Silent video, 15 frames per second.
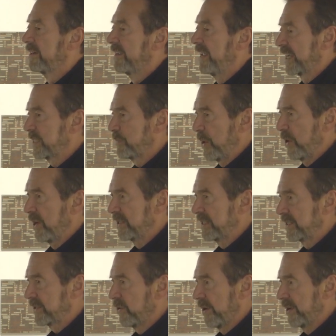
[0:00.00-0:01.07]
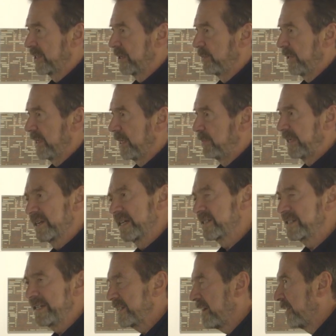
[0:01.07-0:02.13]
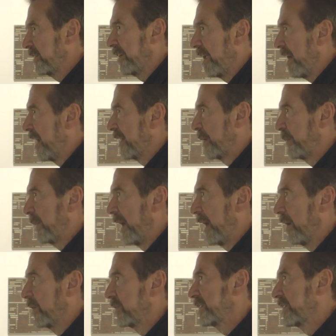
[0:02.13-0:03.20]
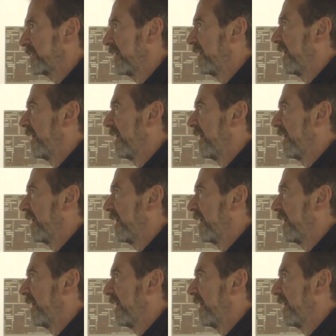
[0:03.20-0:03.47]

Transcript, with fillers: experience is going to be. Because these are not about